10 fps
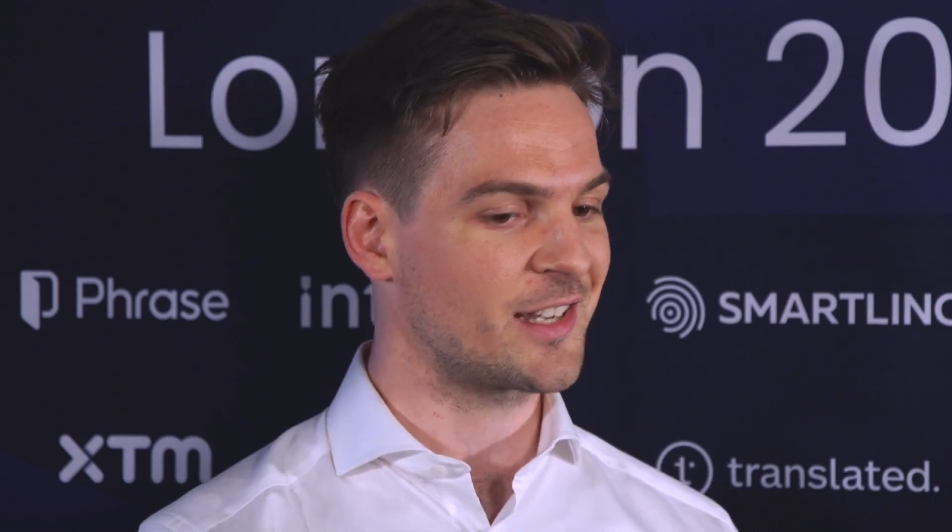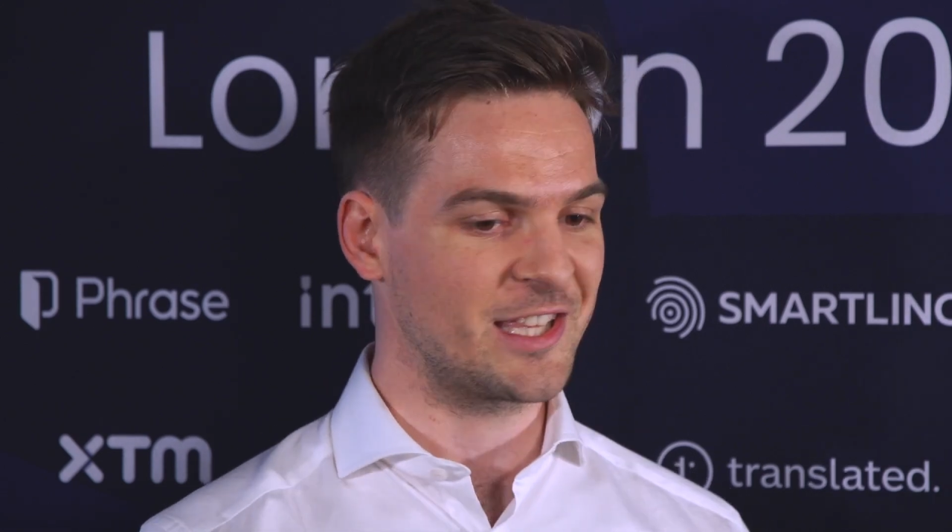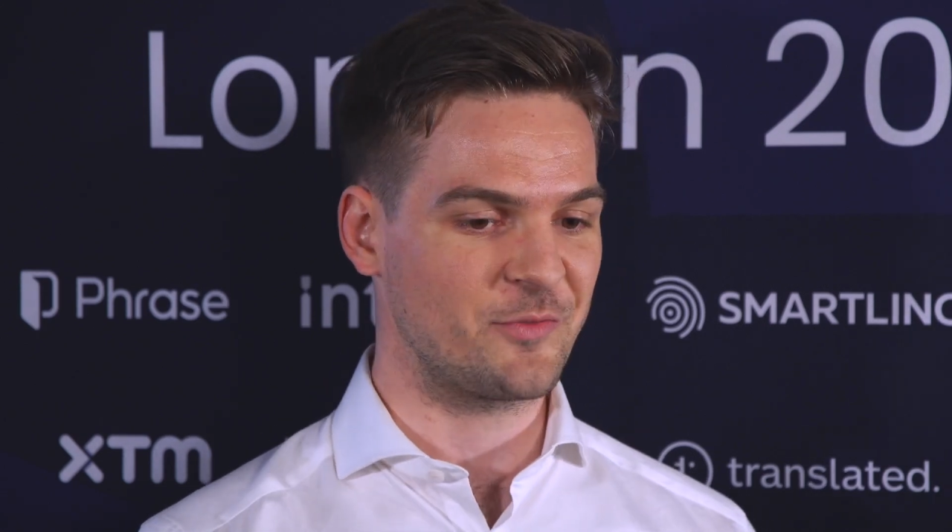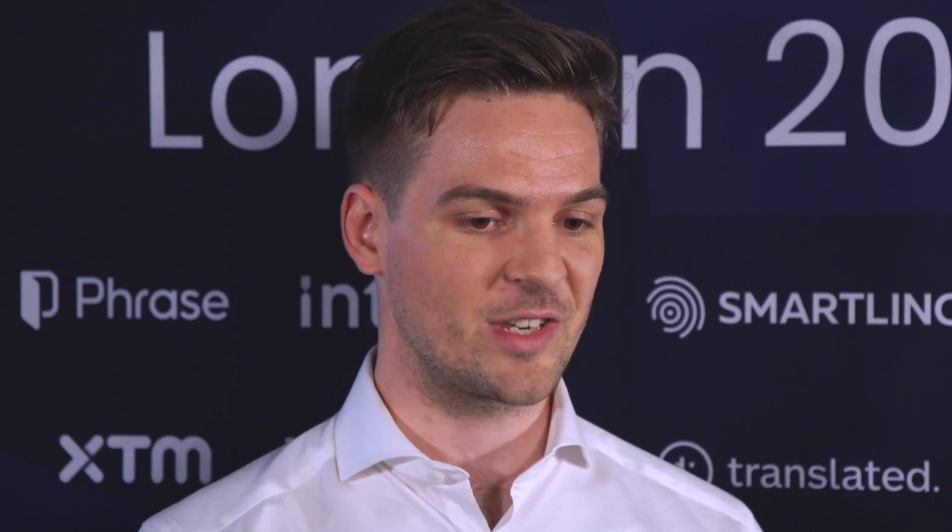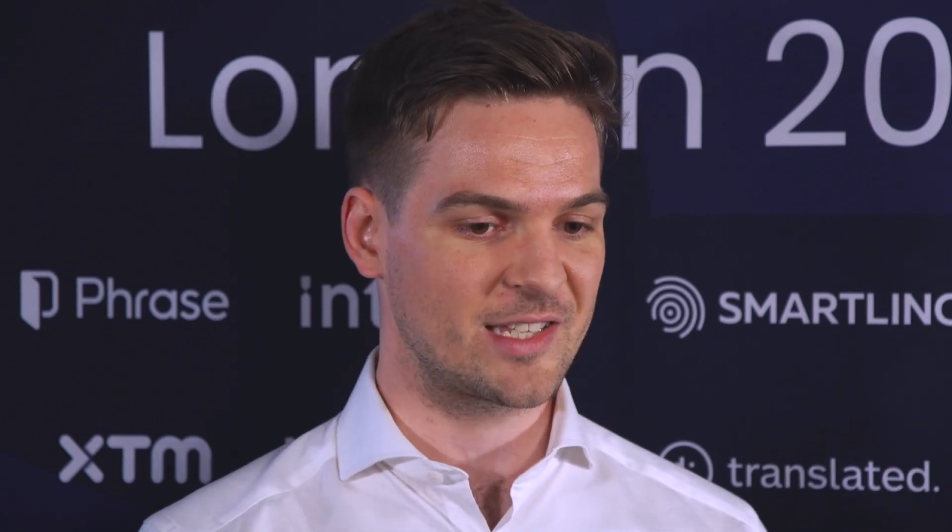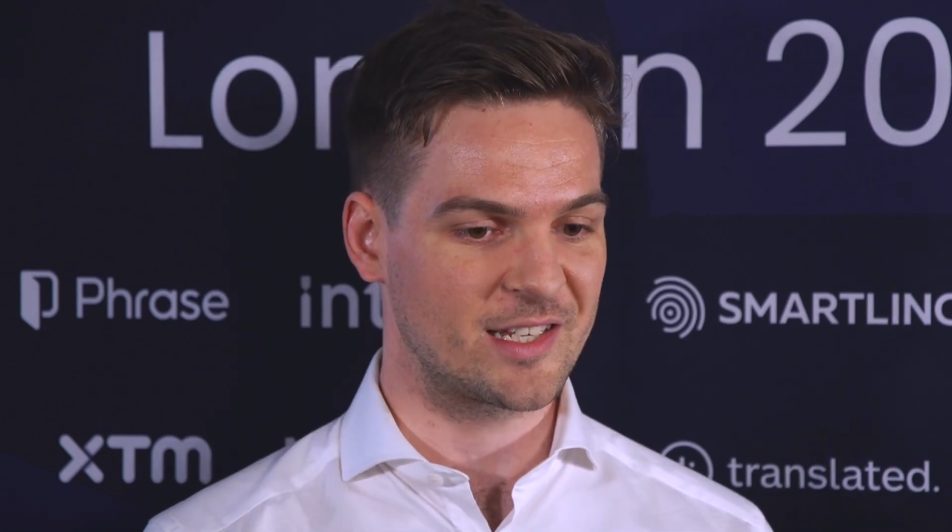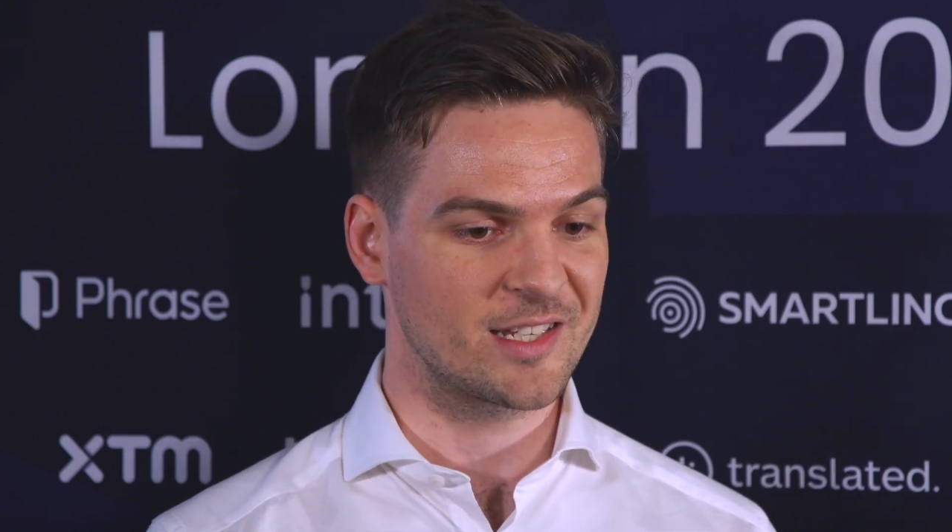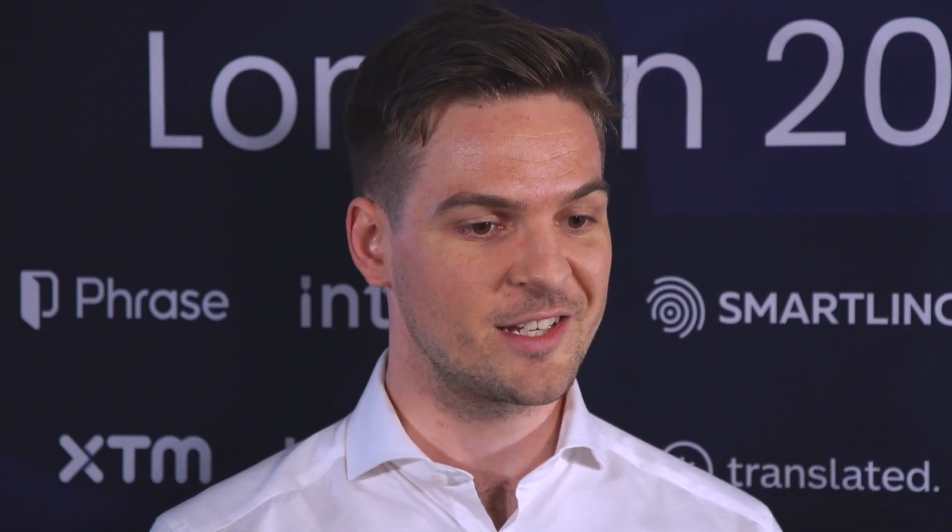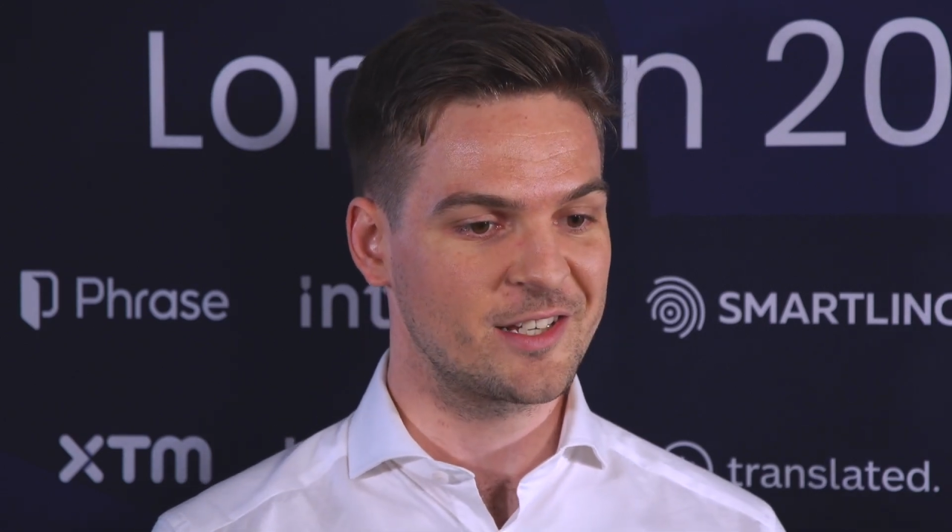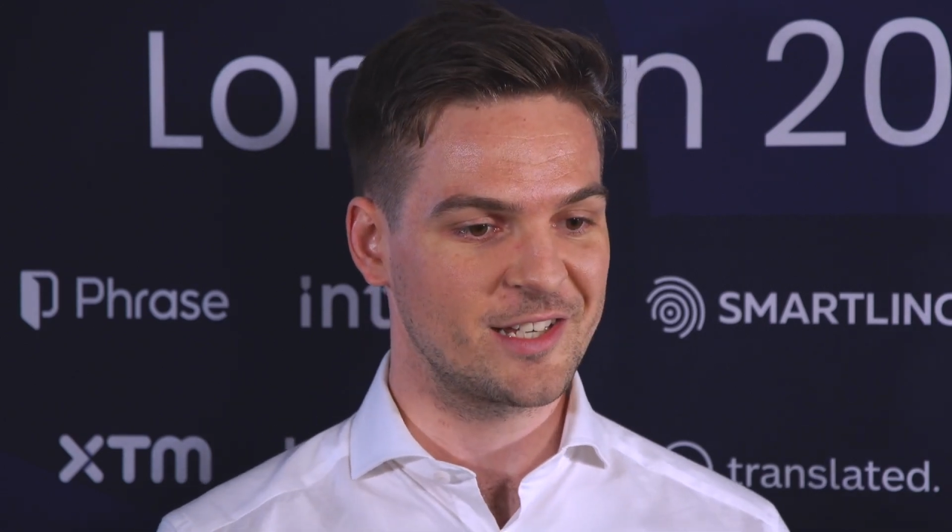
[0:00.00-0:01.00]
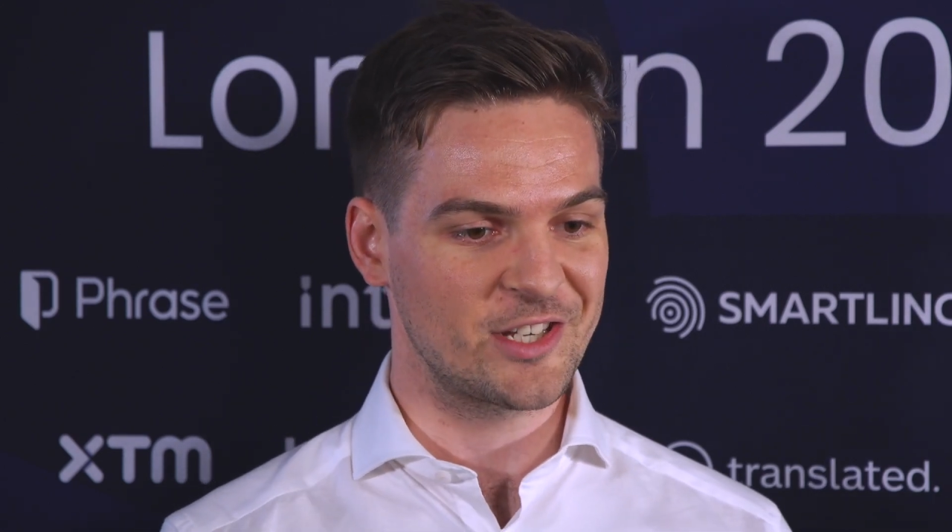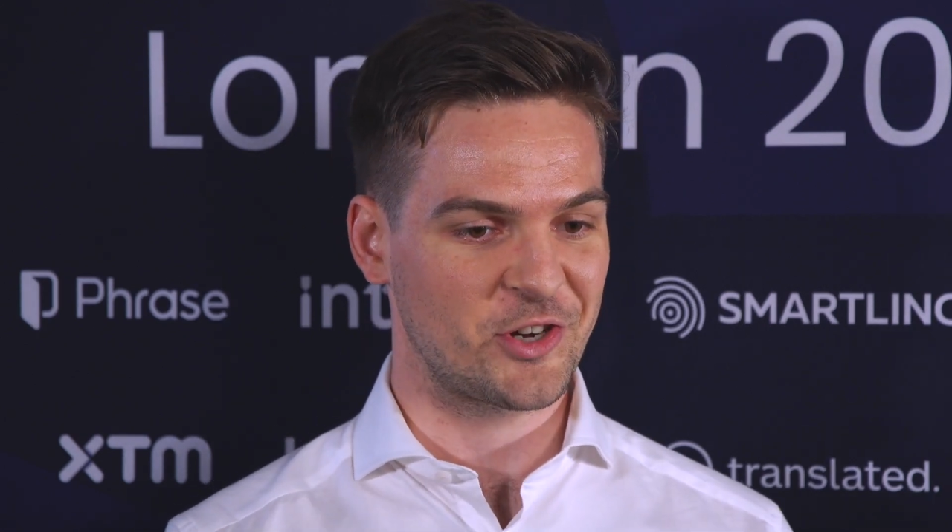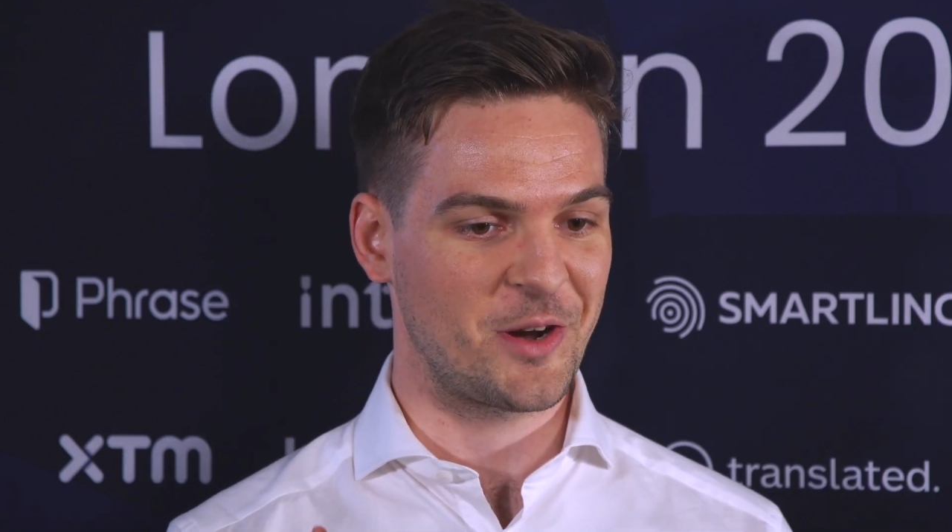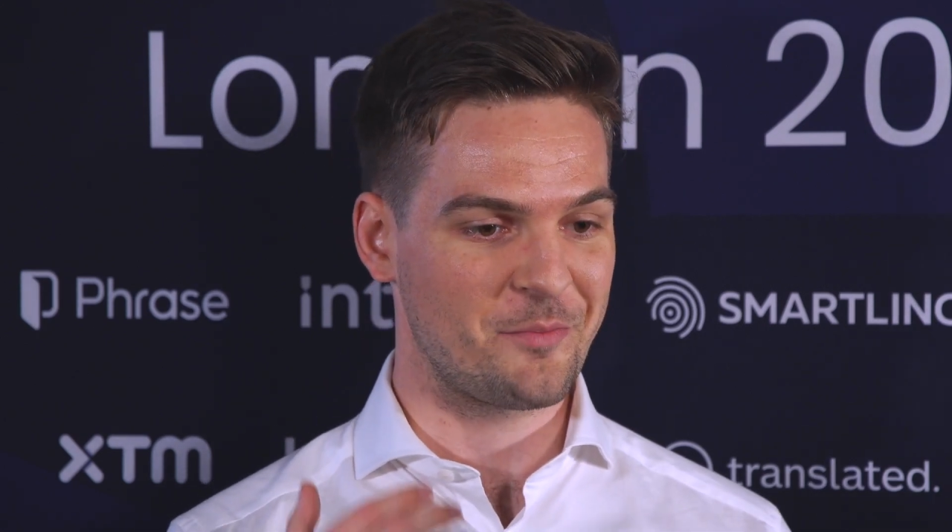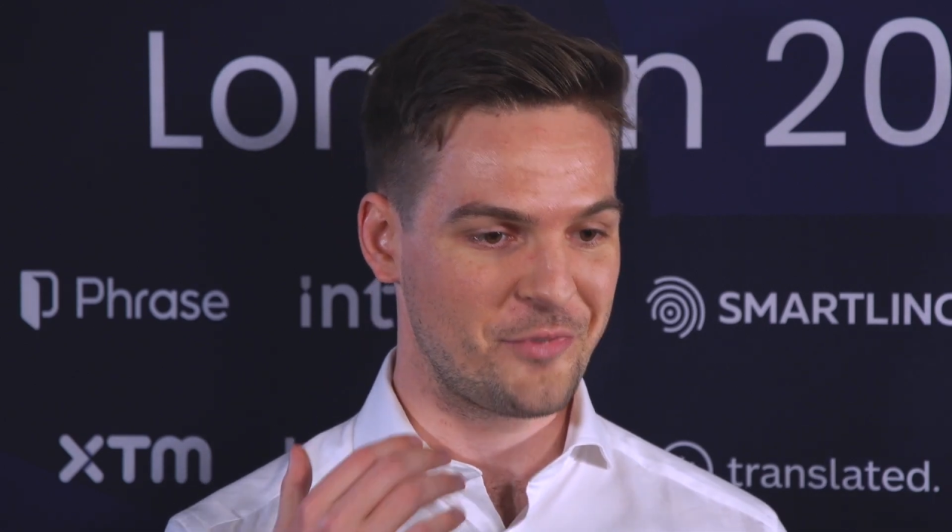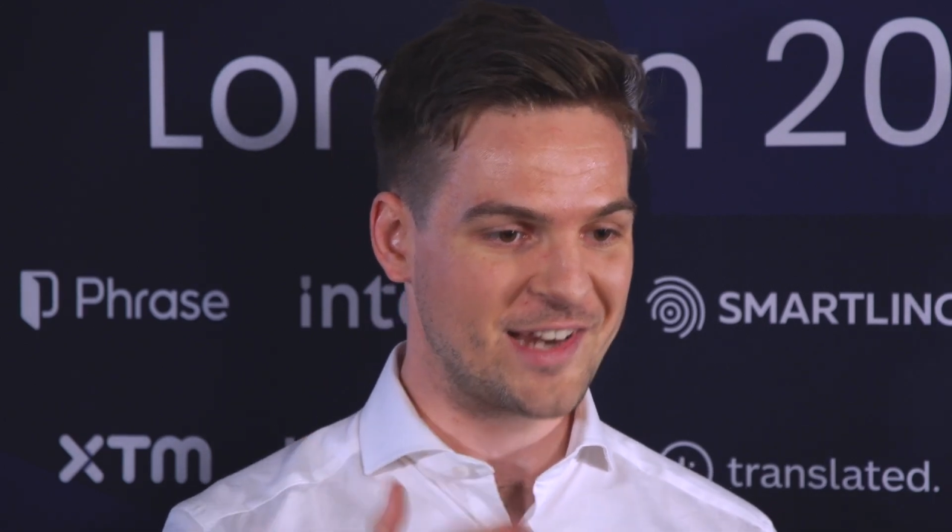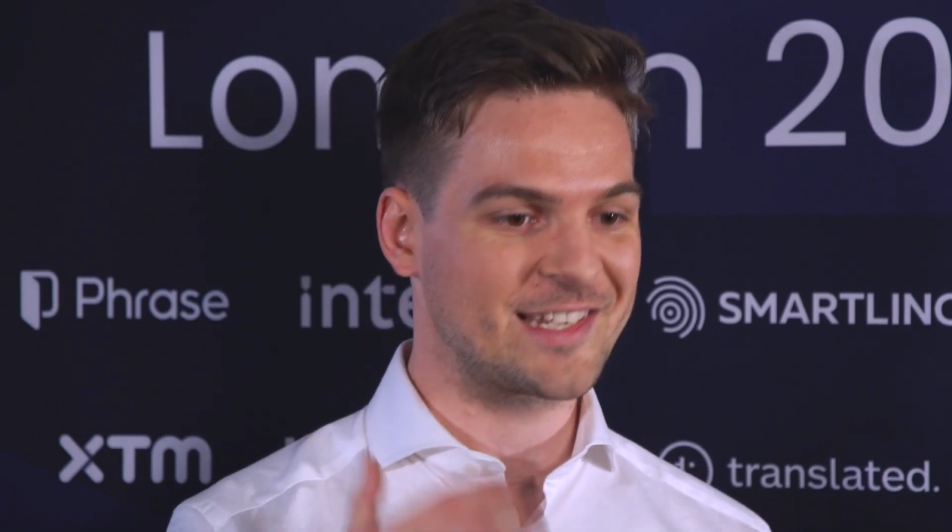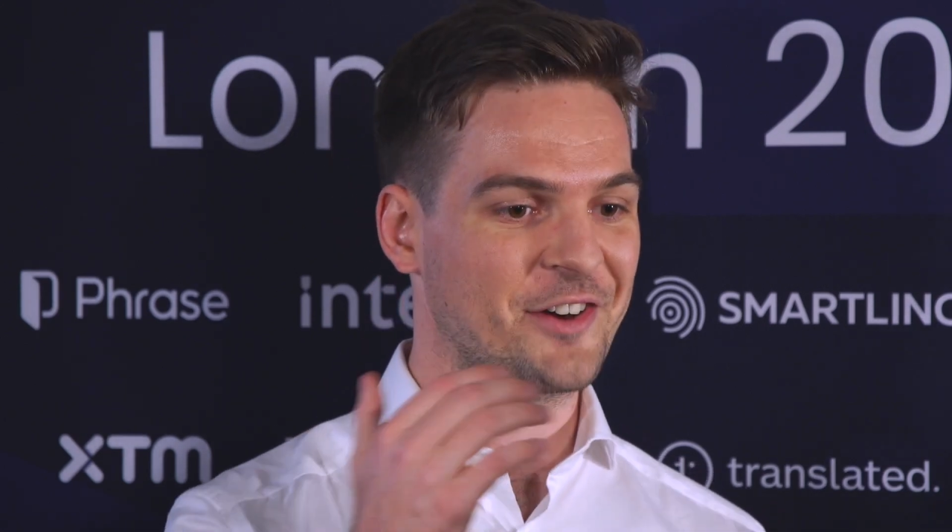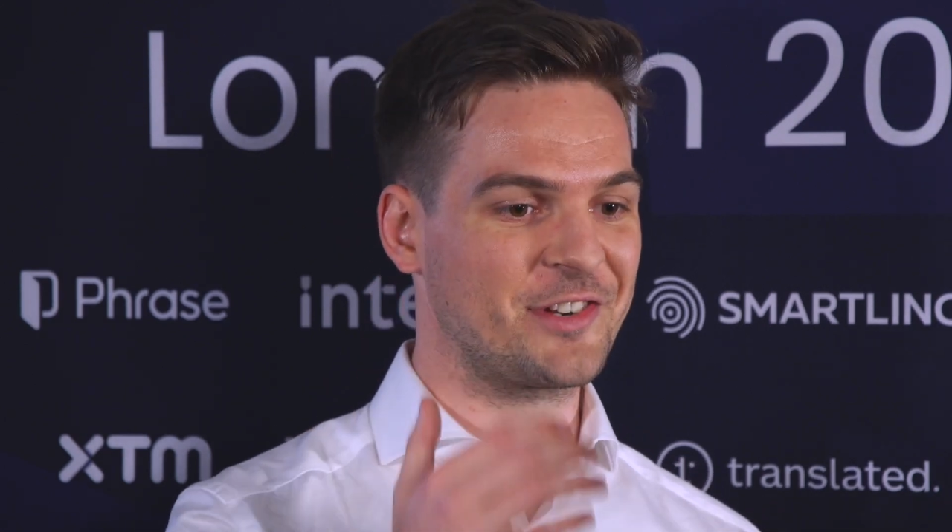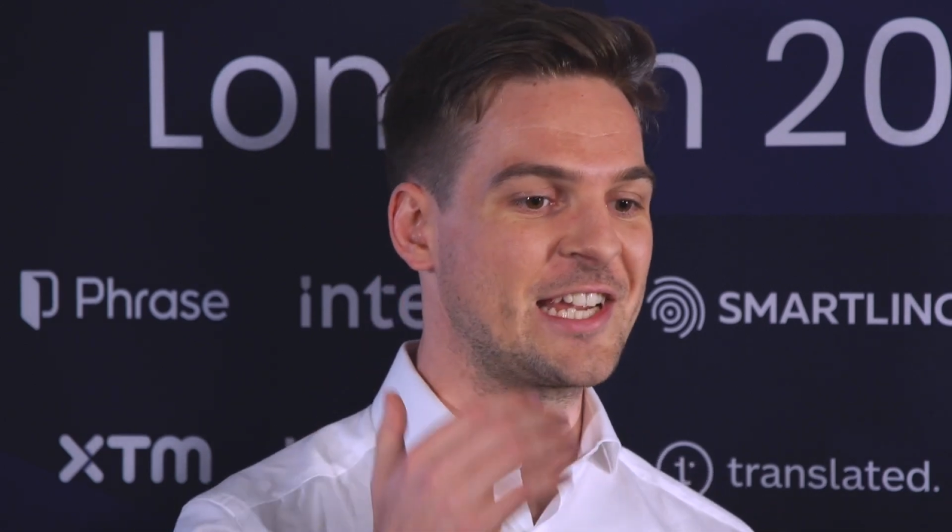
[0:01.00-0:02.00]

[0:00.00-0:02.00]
And then we said, let's try and break down